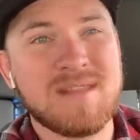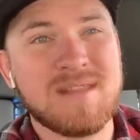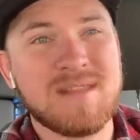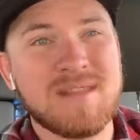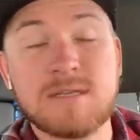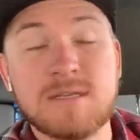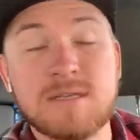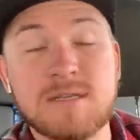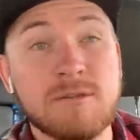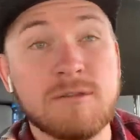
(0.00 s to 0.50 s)

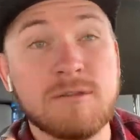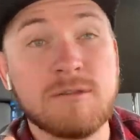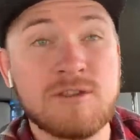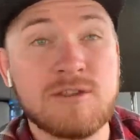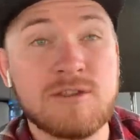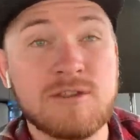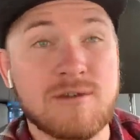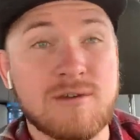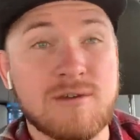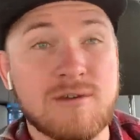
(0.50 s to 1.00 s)
it's all
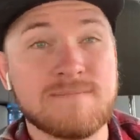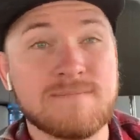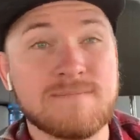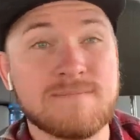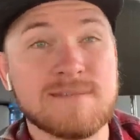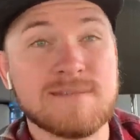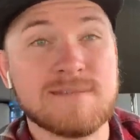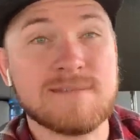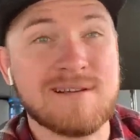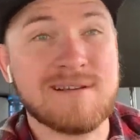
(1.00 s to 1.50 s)
nature.
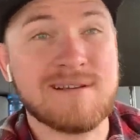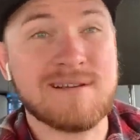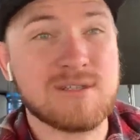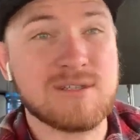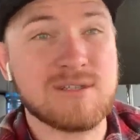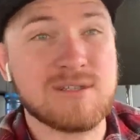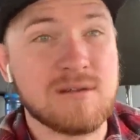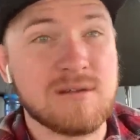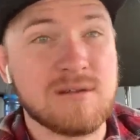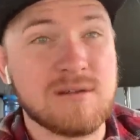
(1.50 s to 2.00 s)
It's
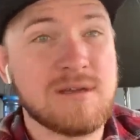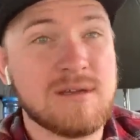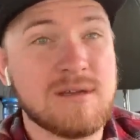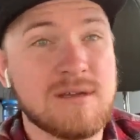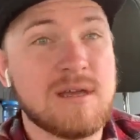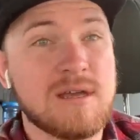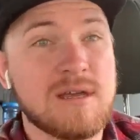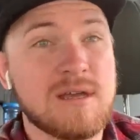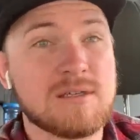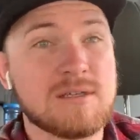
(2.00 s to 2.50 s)
all
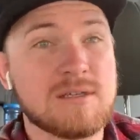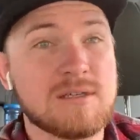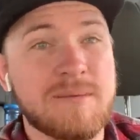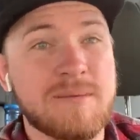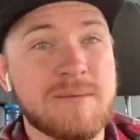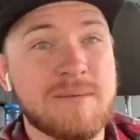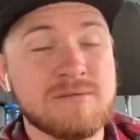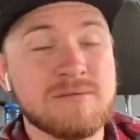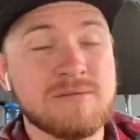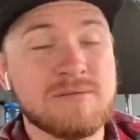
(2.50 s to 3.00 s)

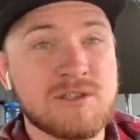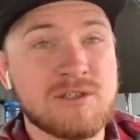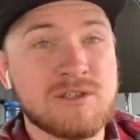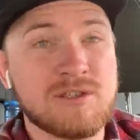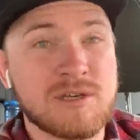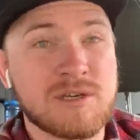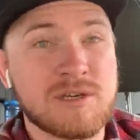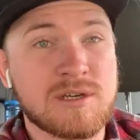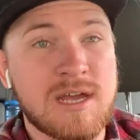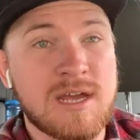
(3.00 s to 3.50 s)
about
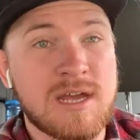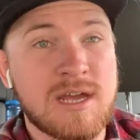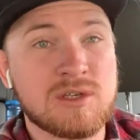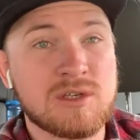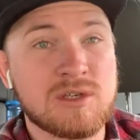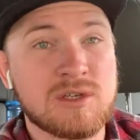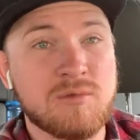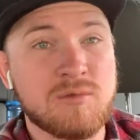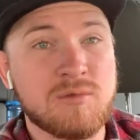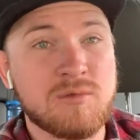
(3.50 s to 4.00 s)
nature
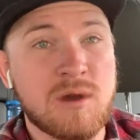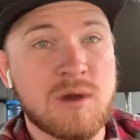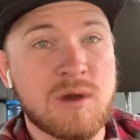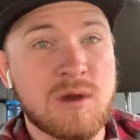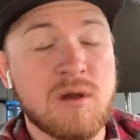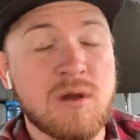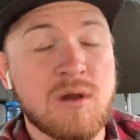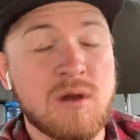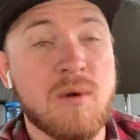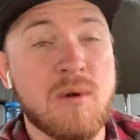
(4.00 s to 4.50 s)
connection. We
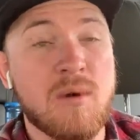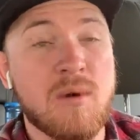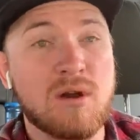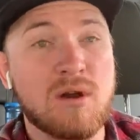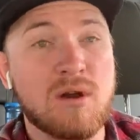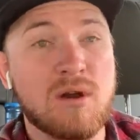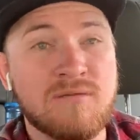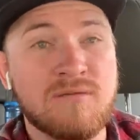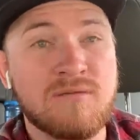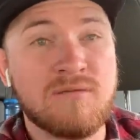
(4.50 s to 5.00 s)
are a
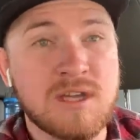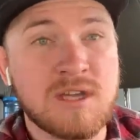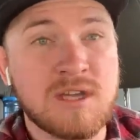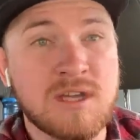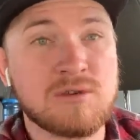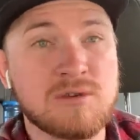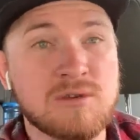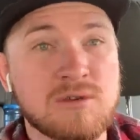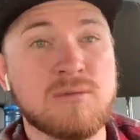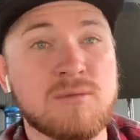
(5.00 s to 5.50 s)
part of
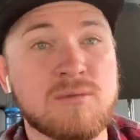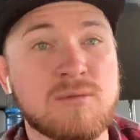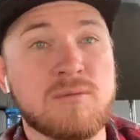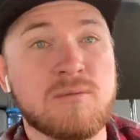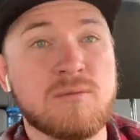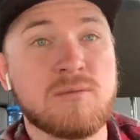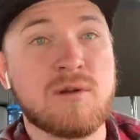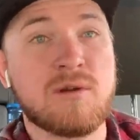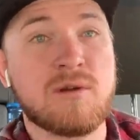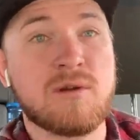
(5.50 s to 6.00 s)
nature. We are
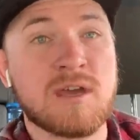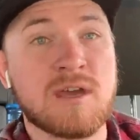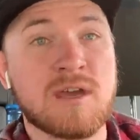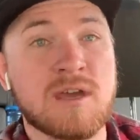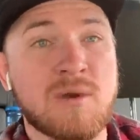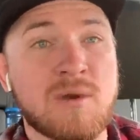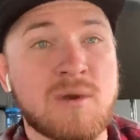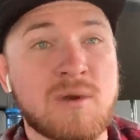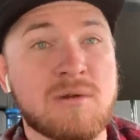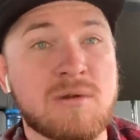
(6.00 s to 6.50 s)
part of that
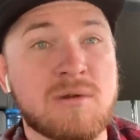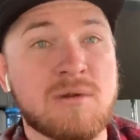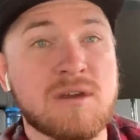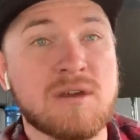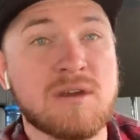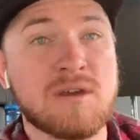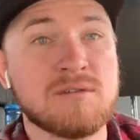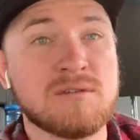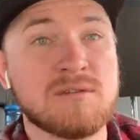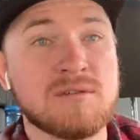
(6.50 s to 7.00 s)
greater
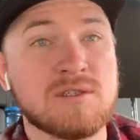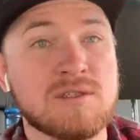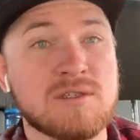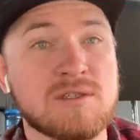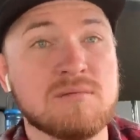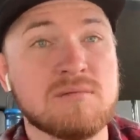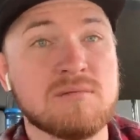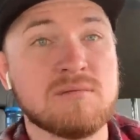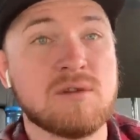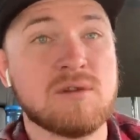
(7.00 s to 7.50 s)

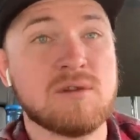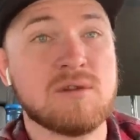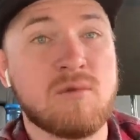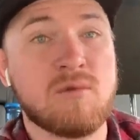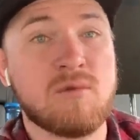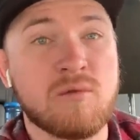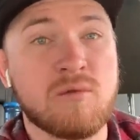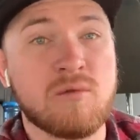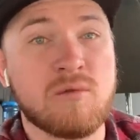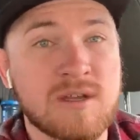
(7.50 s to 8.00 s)
ecosystem. So the
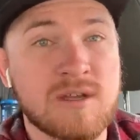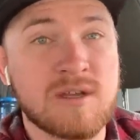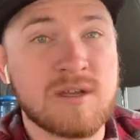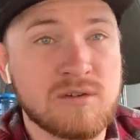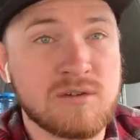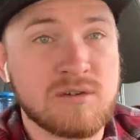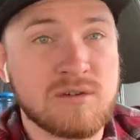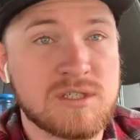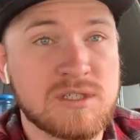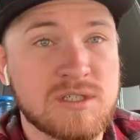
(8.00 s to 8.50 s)
more we can
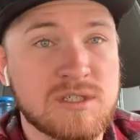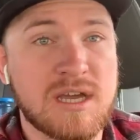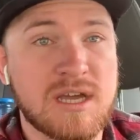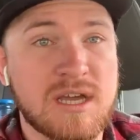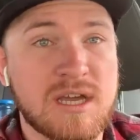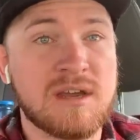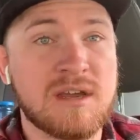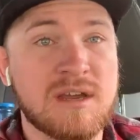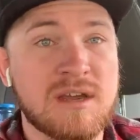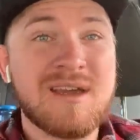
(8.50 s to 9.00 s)

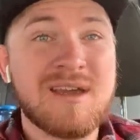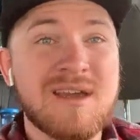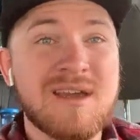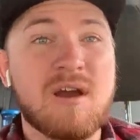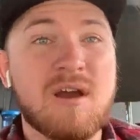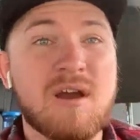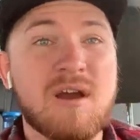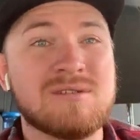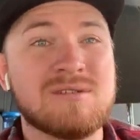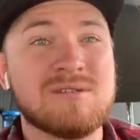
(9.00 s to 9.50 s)
understand
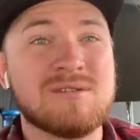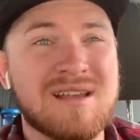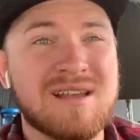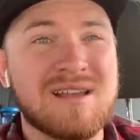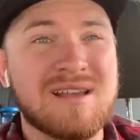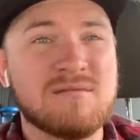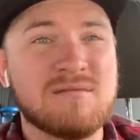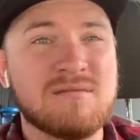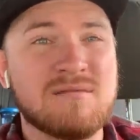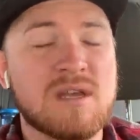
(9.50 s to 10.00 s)

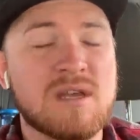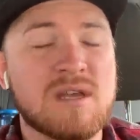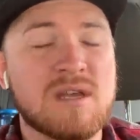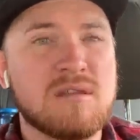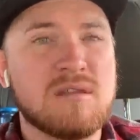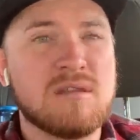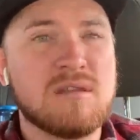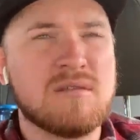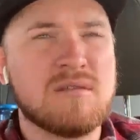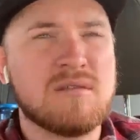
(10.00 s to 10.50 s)
ourselves,
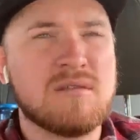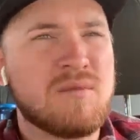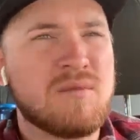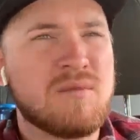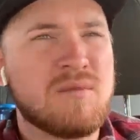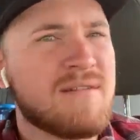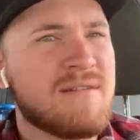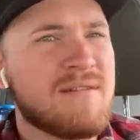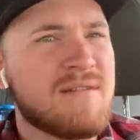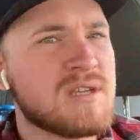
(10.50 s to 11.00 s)
then we
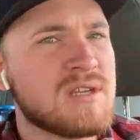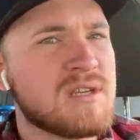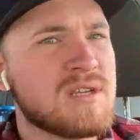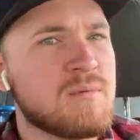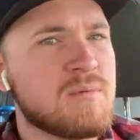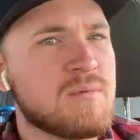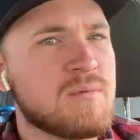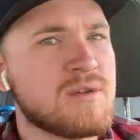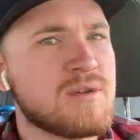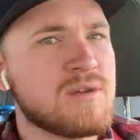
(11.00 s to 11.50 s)
have this
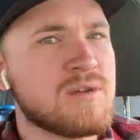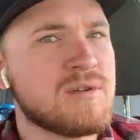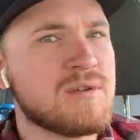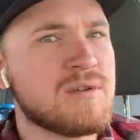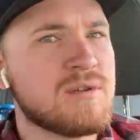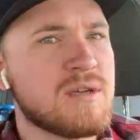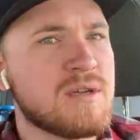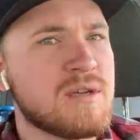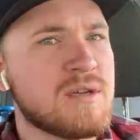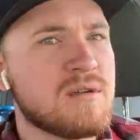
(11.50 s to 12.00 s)

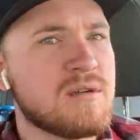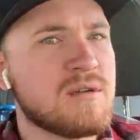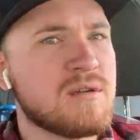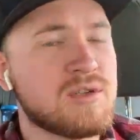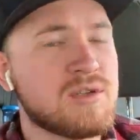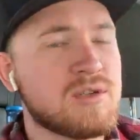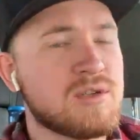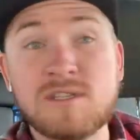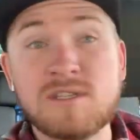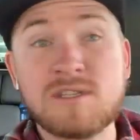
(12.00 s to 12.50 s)
opportunity.
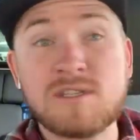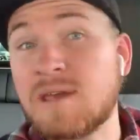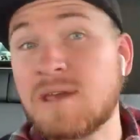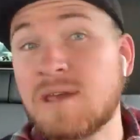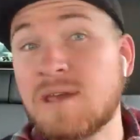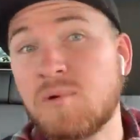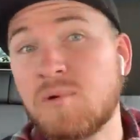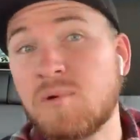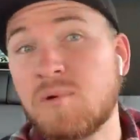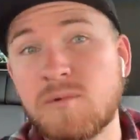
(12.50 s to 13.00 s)
Just like in
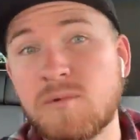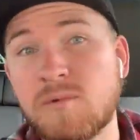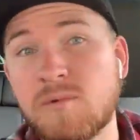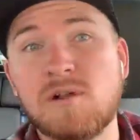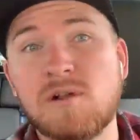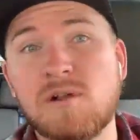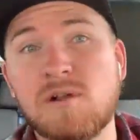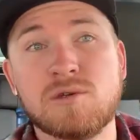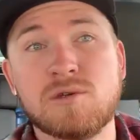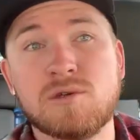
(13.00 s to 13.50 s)

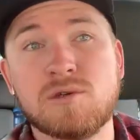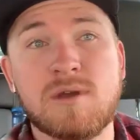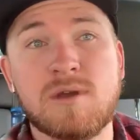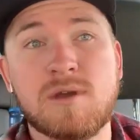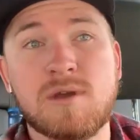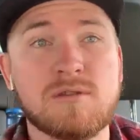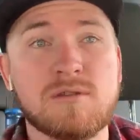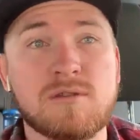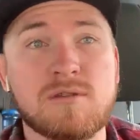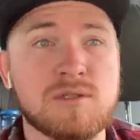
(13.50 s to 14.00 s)
permaculture, right?
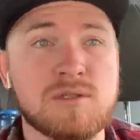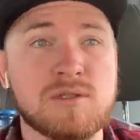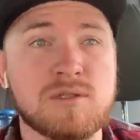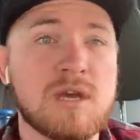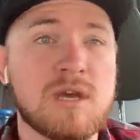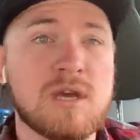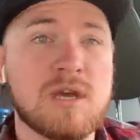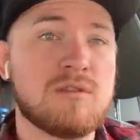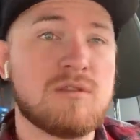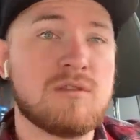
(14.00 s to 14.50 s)
There's
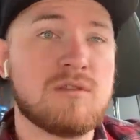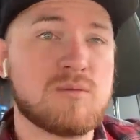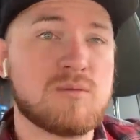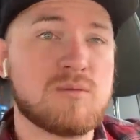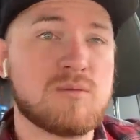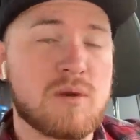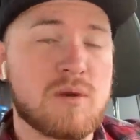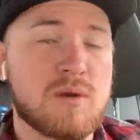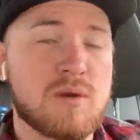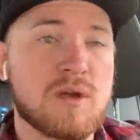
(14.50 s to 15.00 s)

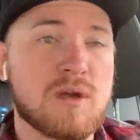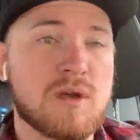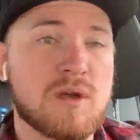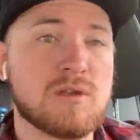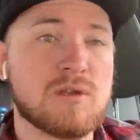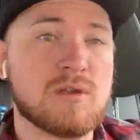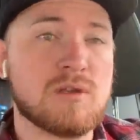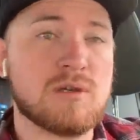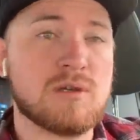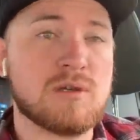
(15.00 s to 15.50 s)

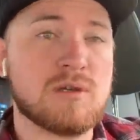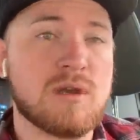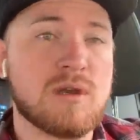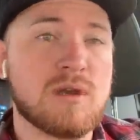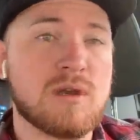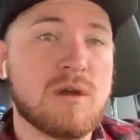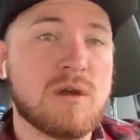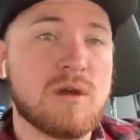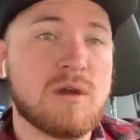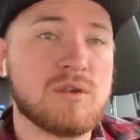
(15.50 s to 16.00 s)
permaculture,
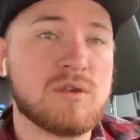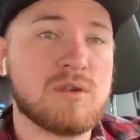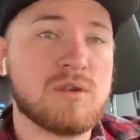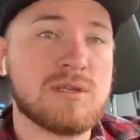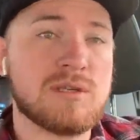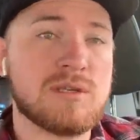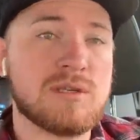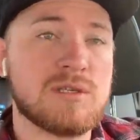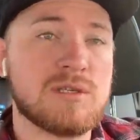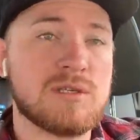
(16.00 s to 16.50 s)
which
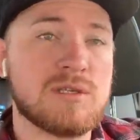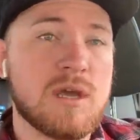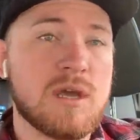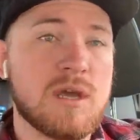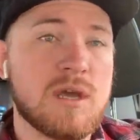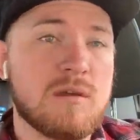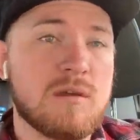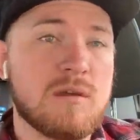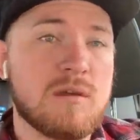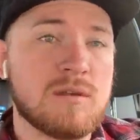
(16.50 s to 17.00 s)
is
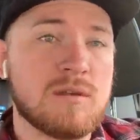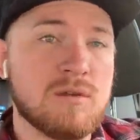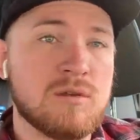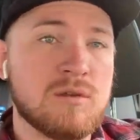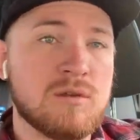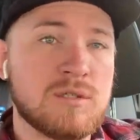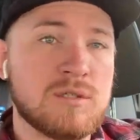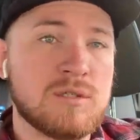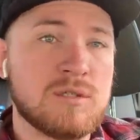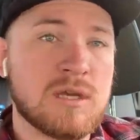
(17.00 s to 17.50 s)

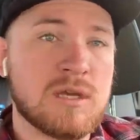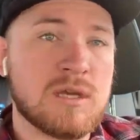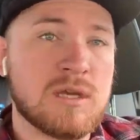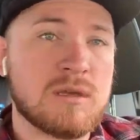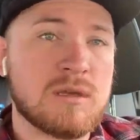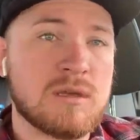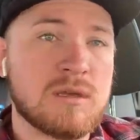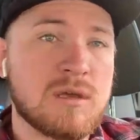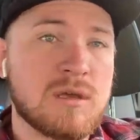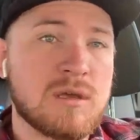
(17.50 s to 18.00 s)
using